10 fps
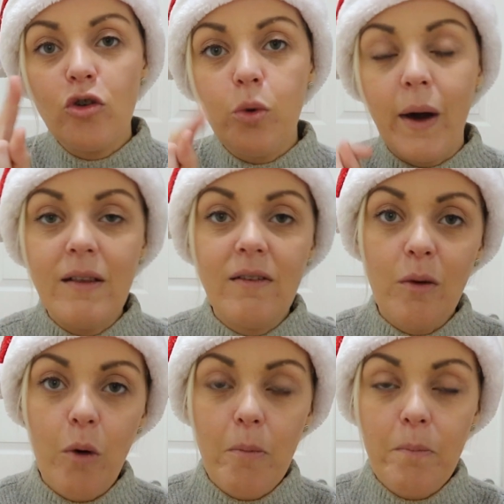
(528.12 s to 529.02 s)

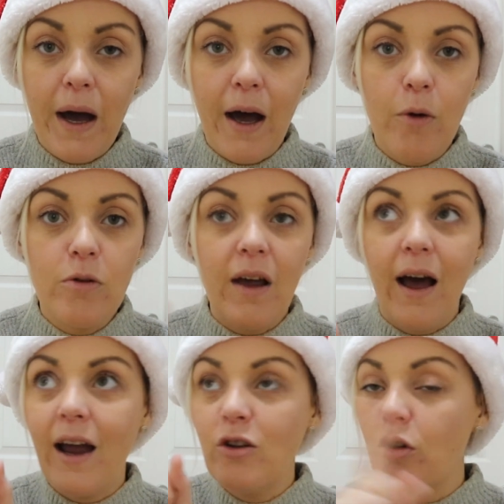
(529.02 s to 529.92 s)
£21,
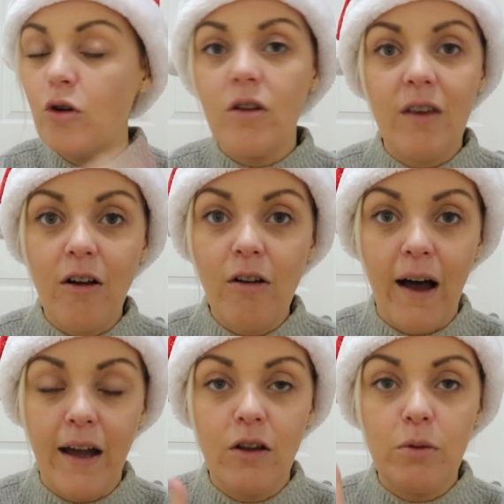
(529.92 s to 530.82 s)
I do not tell a
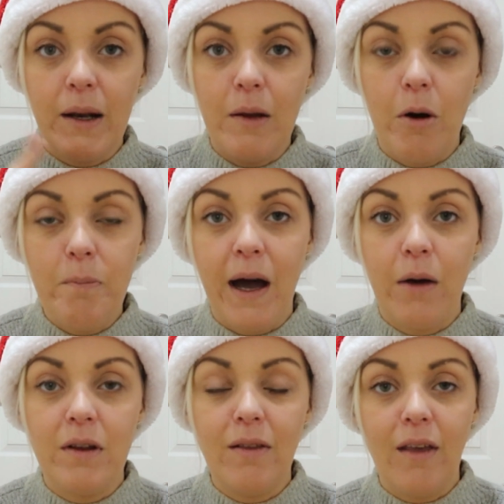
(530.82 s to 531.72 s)
lie,
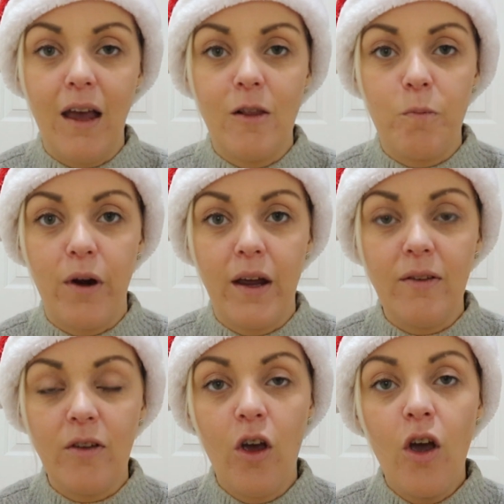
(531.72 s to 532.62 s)
£21 in
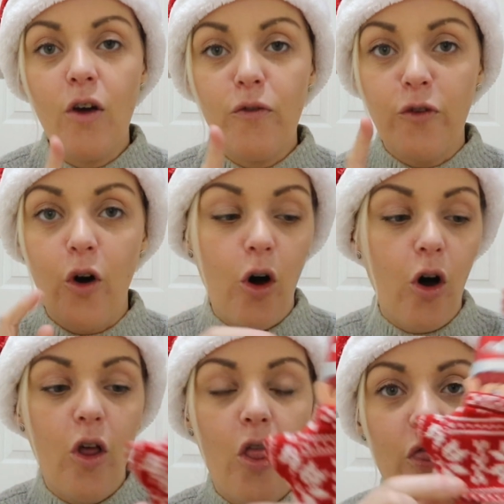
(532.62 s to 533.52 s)
Sainsbury's
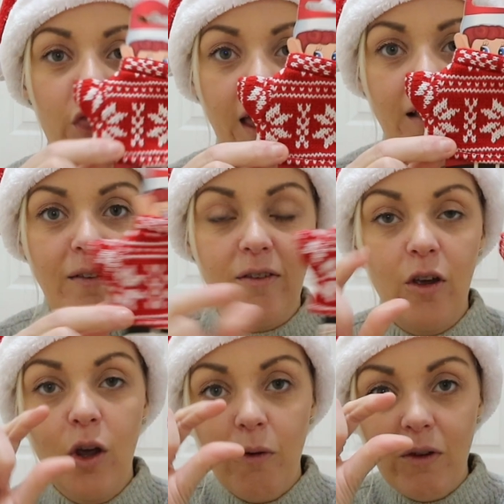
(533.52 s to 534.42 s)
for this,
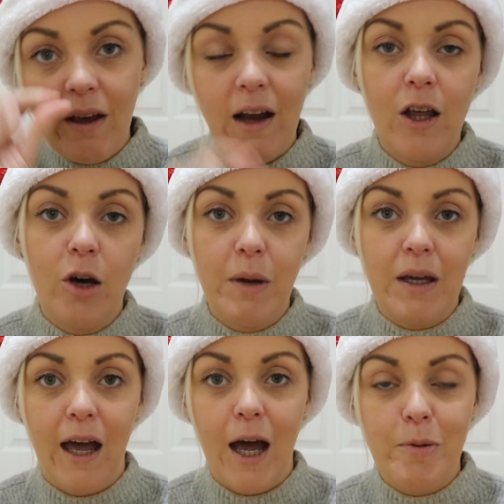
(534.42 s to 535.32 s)
with a tiny little bit
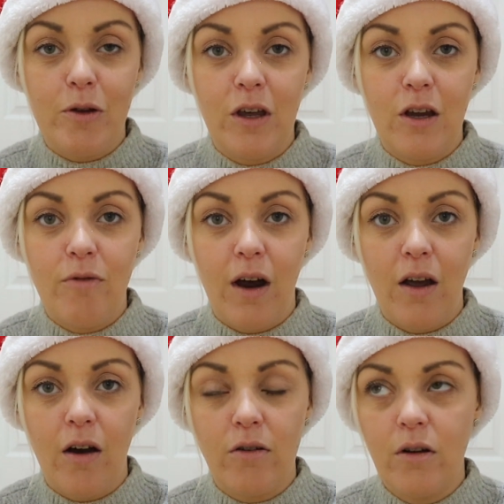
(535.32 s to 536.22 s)
of cardboard that you can
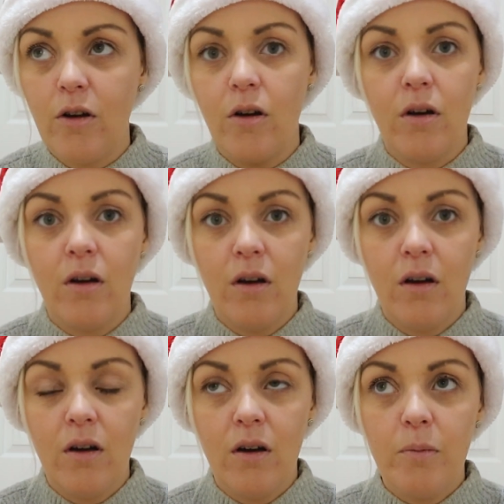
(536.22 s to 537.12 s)
write on.
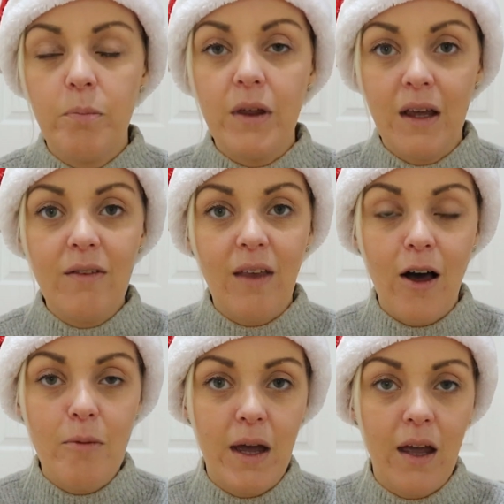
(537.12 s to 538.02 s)
Please
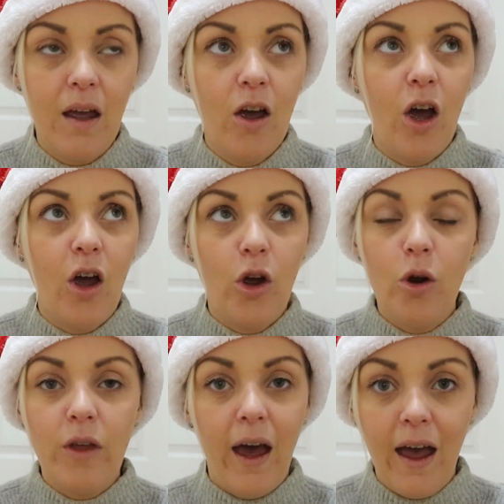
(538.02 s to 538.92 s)
tell me
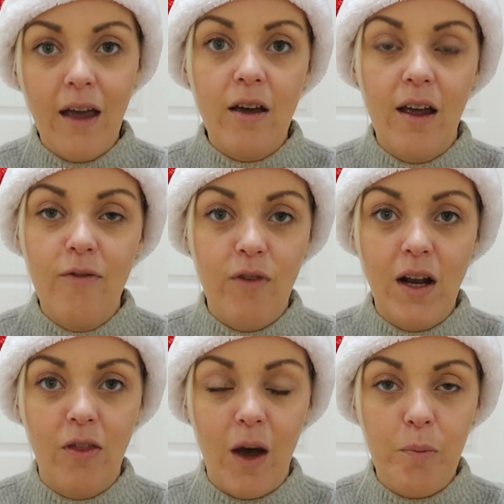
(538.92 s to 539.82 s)
who the heck
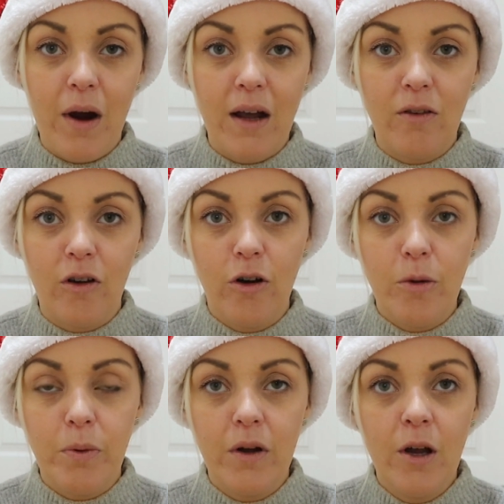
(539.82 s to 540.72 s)
invented that price
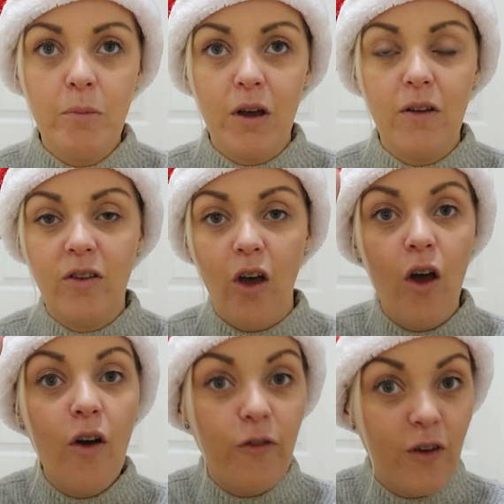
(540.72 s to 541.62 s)
up, because it's
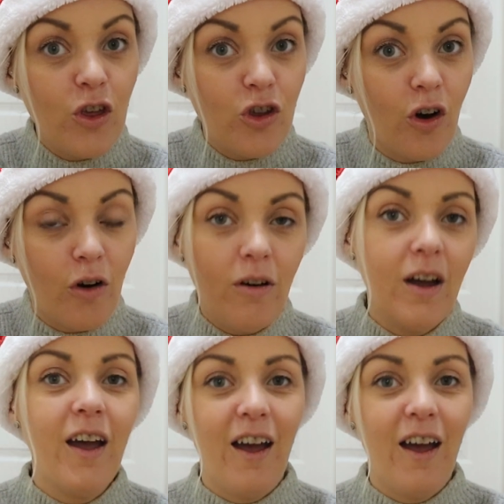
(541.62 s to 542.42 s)
official